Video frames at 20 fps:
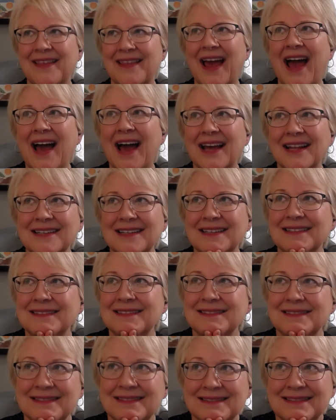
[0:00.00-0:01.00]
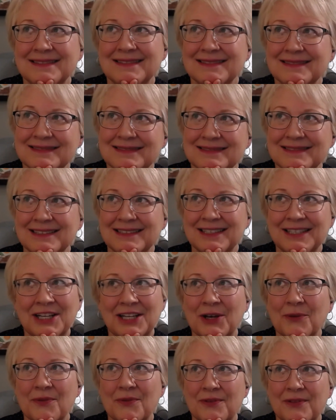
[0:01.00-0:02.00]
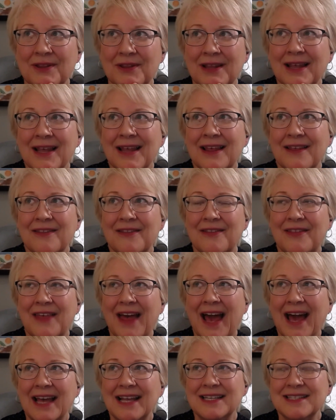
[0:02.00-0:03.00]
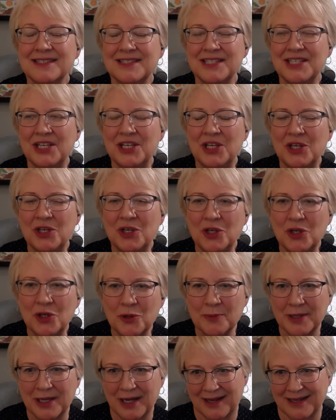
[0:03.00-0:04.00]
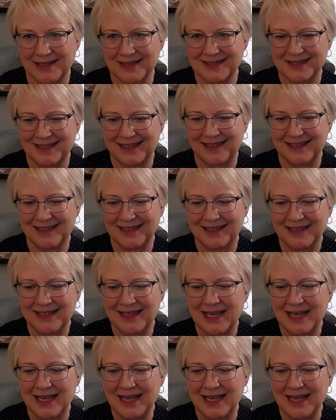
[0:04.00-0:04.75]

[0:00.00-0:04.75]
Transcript: that, you know, that is dehumanizing.